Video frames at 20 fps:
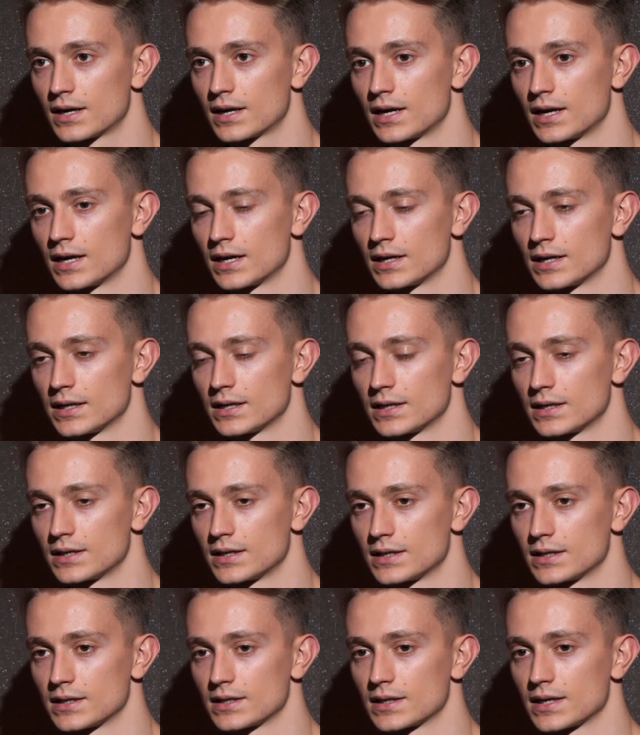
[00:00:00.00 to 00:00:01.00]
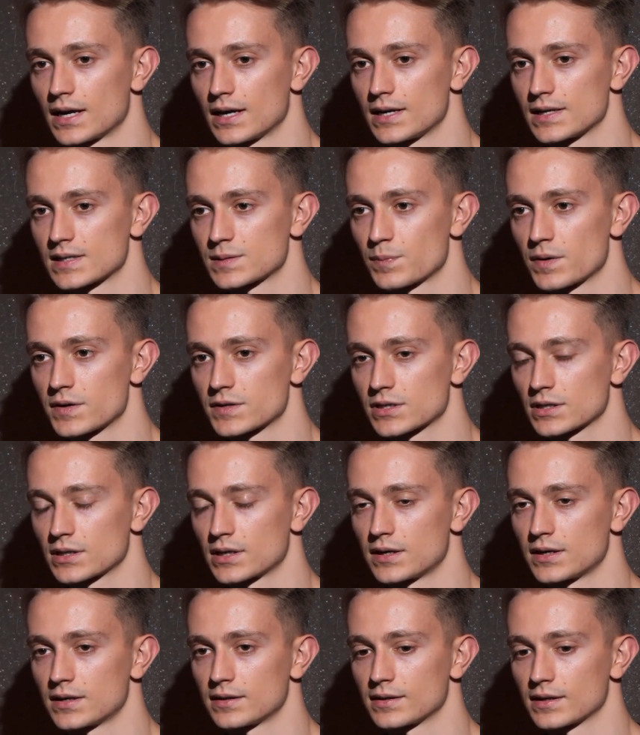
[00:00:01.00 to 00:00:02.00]

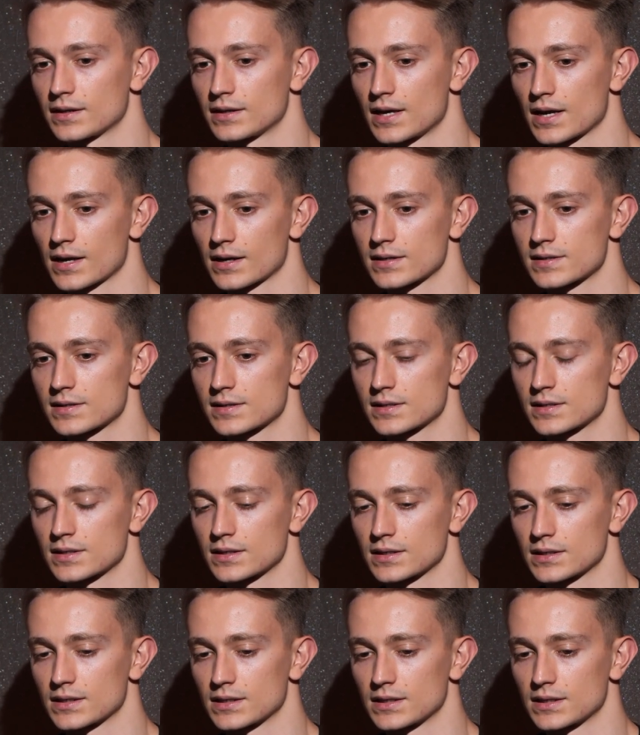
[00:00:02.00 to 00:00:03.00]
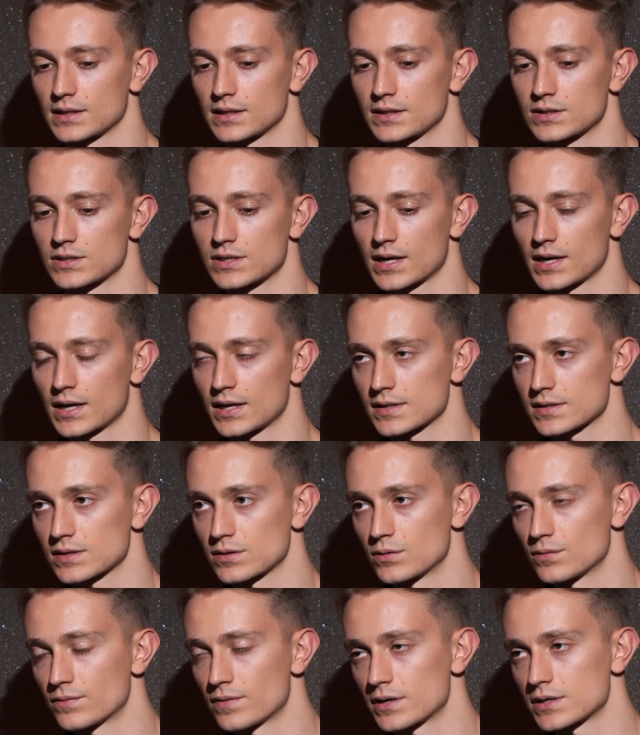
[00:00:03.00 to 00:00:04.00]
especially in the Next.js
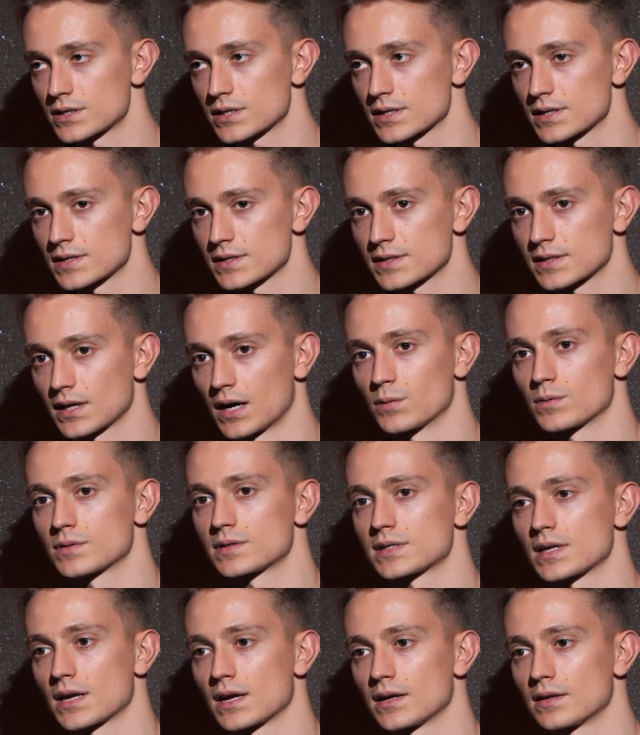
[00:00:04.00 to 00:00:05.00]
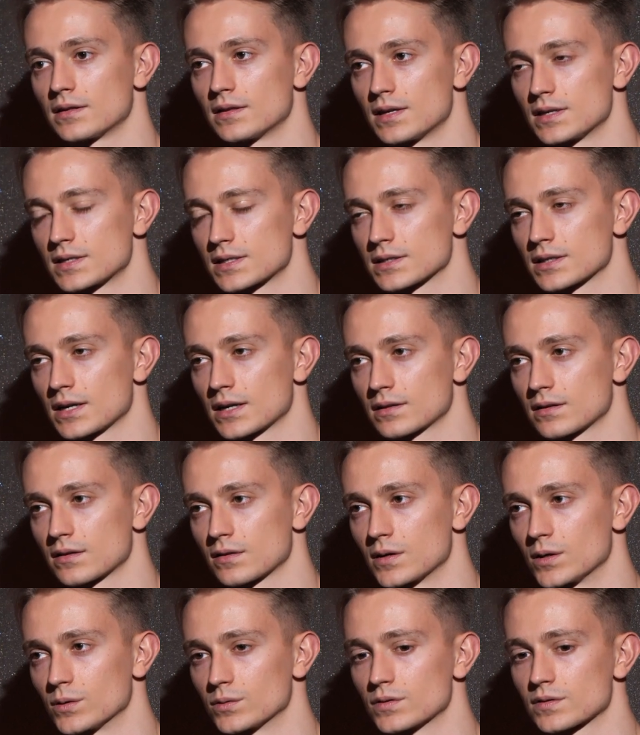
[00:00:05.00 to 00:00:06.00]
new versions. I would say this is like the
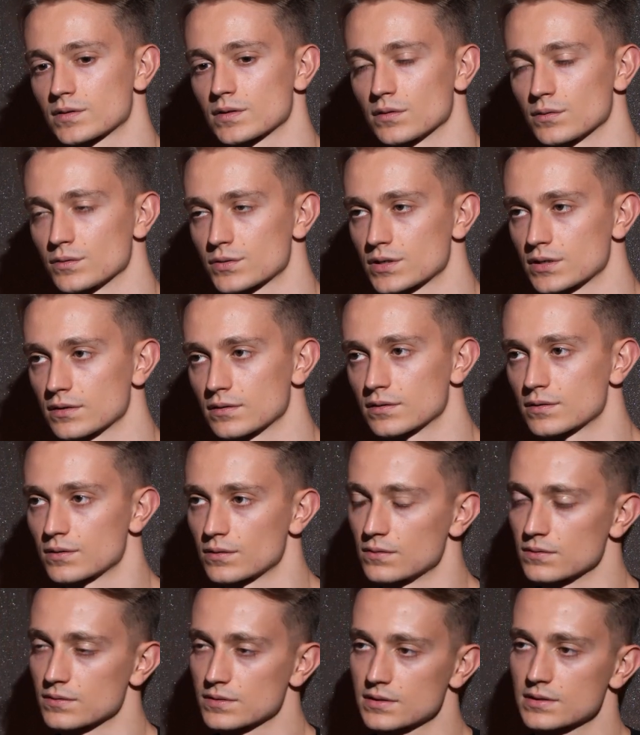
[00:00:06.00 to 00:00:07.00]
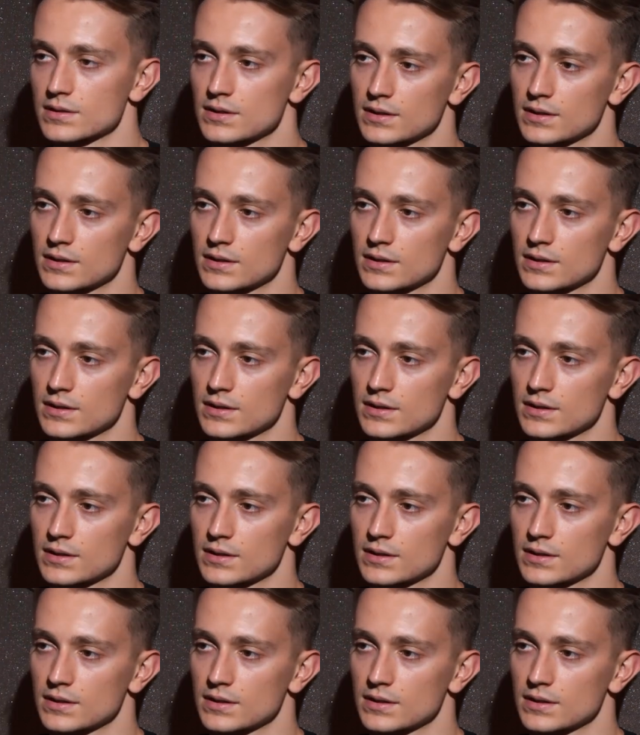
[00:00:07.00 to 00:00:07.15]
go-to solution to use.